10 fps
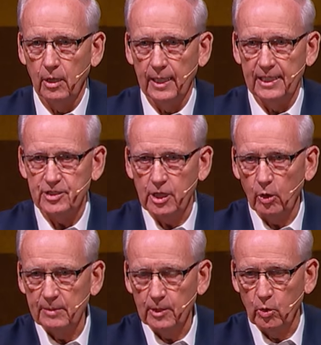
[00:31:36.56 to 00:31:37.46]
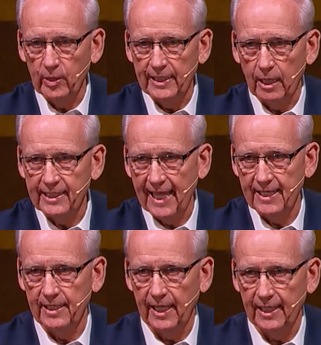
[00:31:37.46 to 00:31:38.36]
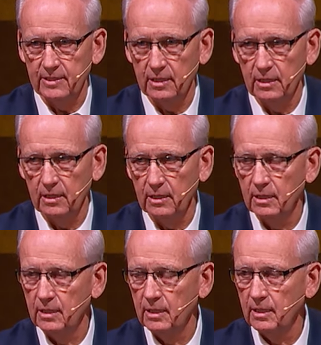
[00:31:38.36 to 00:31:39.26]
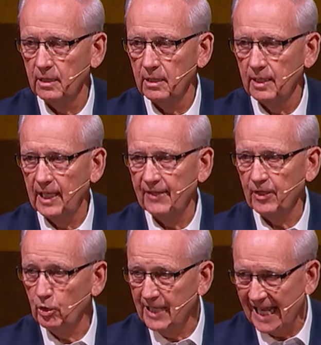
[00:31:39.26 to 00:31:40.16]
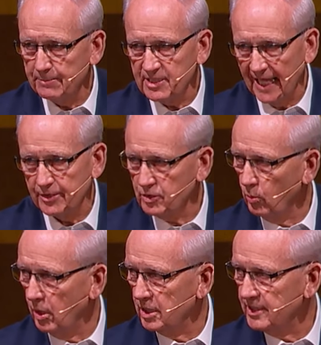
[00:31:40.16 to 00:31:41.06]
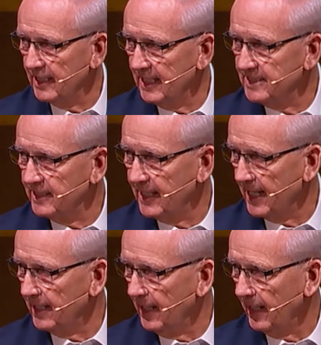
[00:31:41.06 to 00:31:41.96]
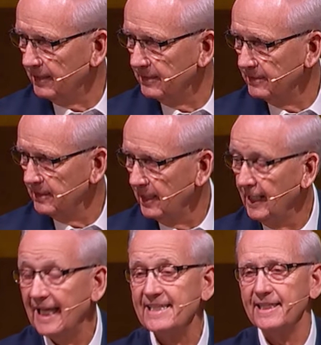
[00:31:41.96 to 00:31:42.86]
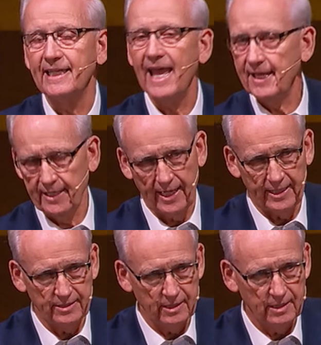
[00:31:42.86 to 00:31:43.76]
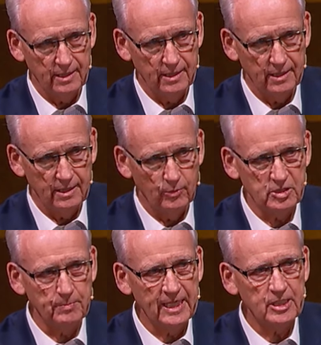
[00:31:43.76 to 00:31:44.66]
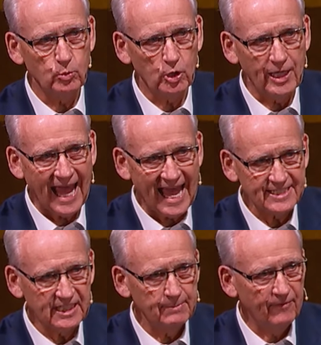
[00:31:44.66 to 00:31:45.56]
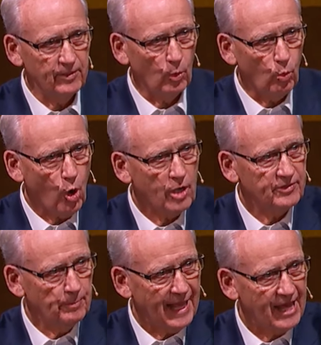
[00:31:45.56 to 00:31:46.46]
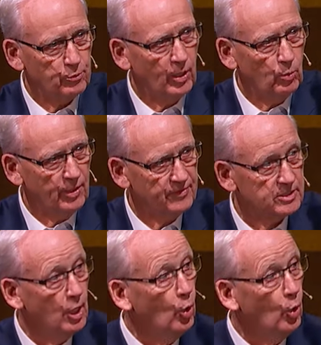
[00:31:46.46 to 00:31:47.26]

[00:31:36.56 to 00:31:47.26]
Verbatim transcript: Is Cody McQueen our candidate? And the unanimous answer was, He's the candidate. He's the candidate, which means we're going to ask him if he'll walk the pathway with us.